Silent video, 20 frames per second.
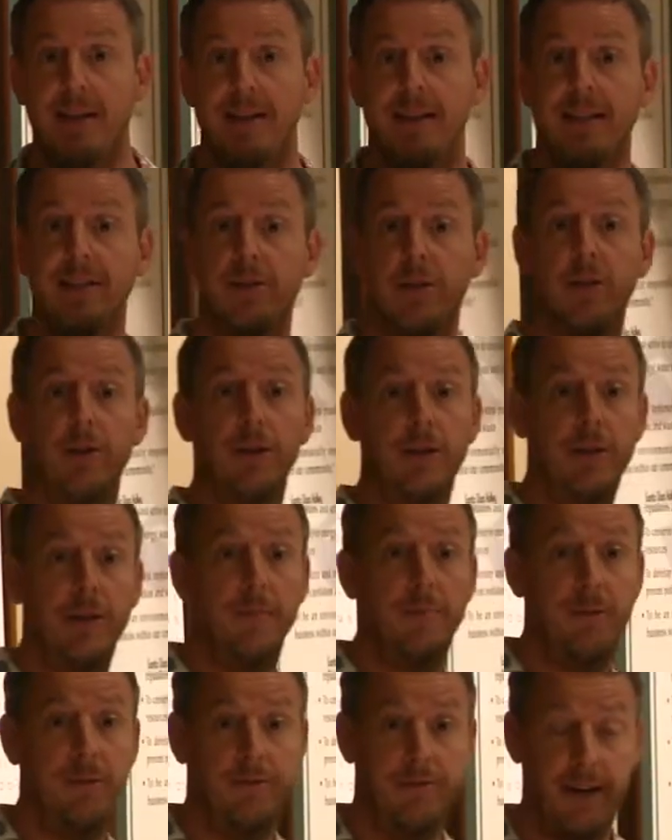These are hooked
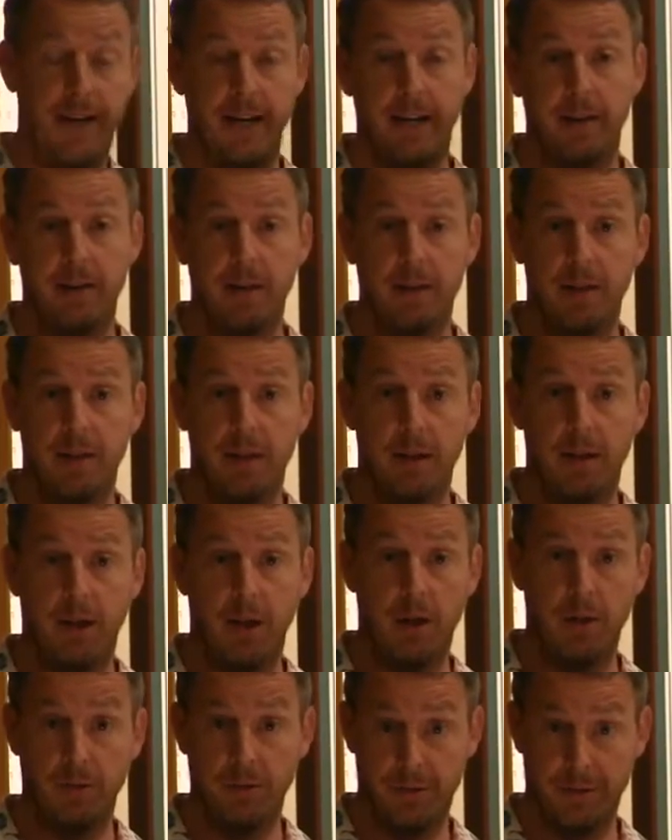up to fire
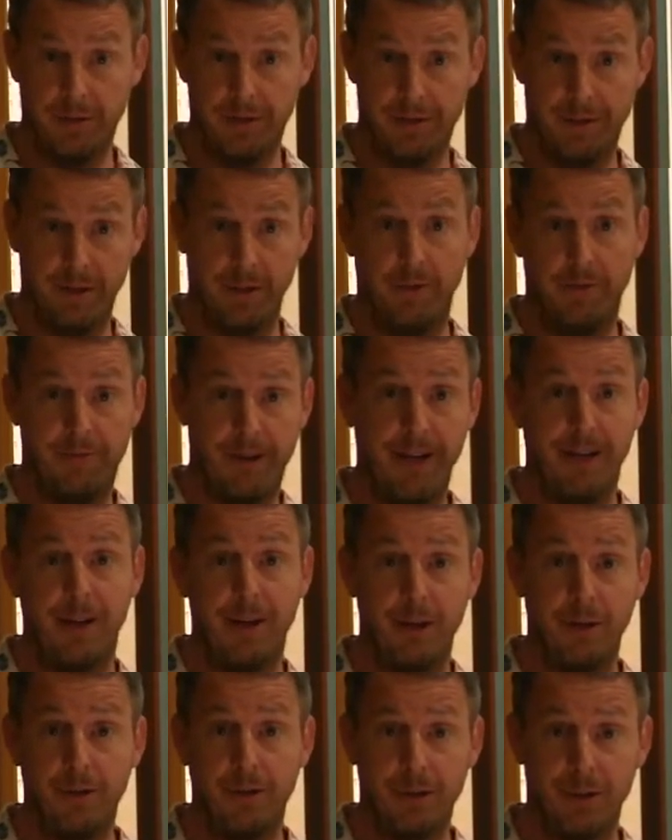hose. There are fire
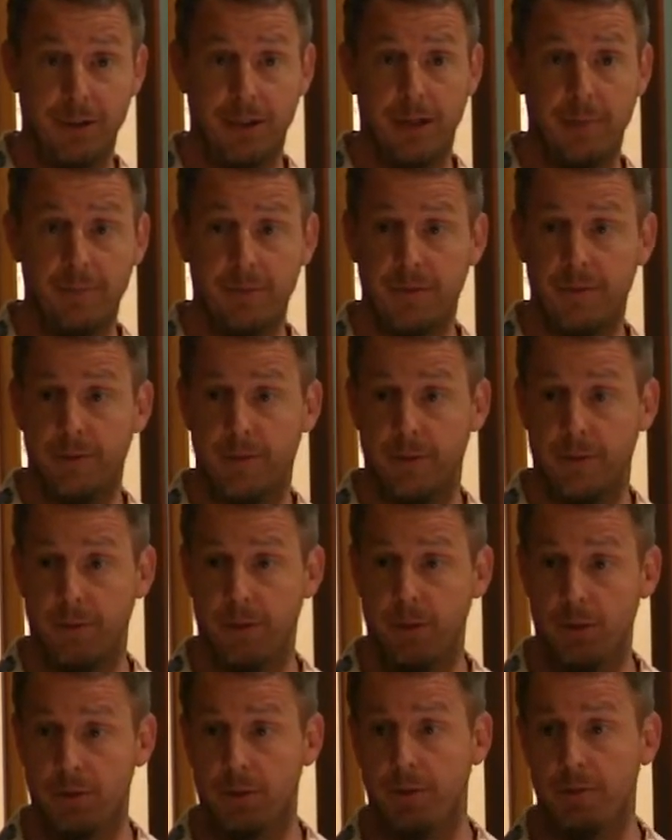hose hookups for
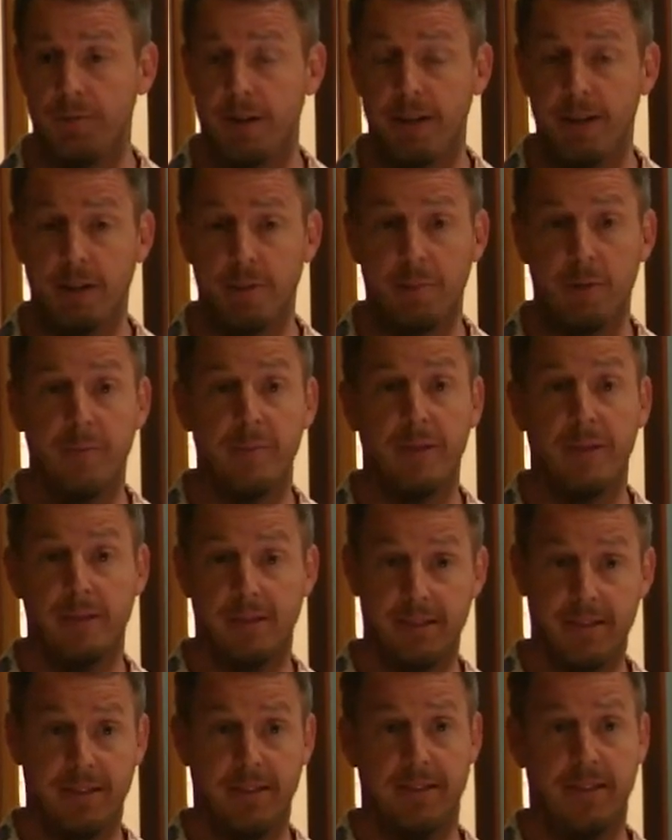local fire department
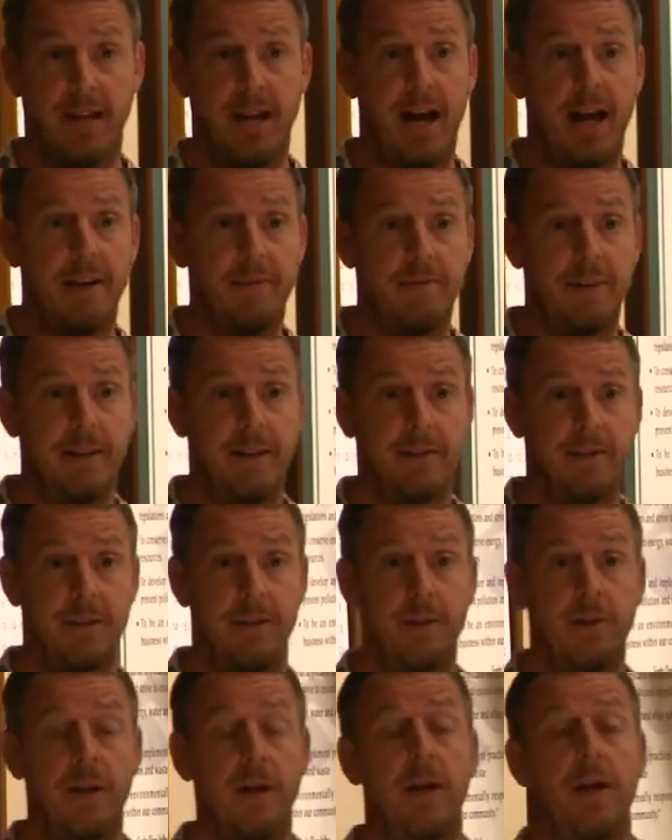because this is a high fire
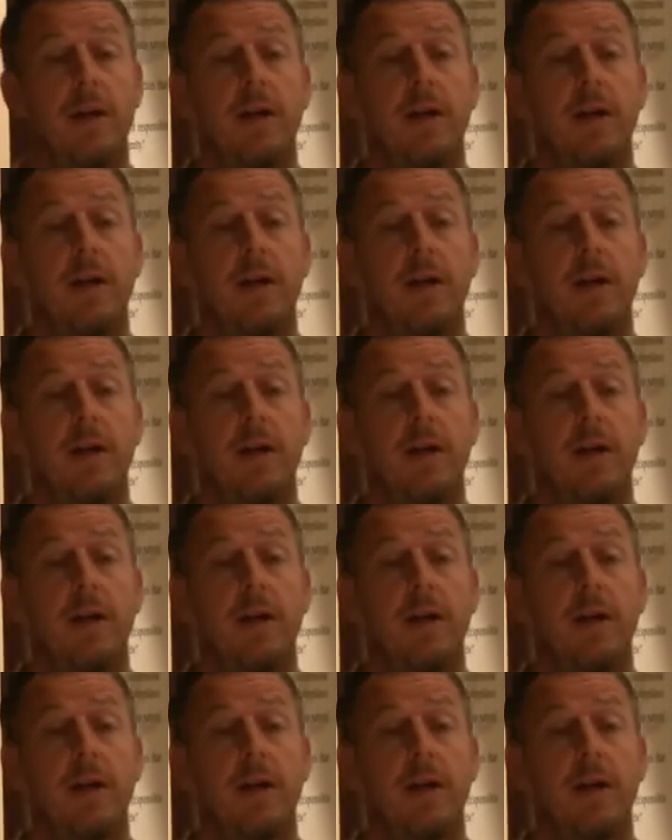zone.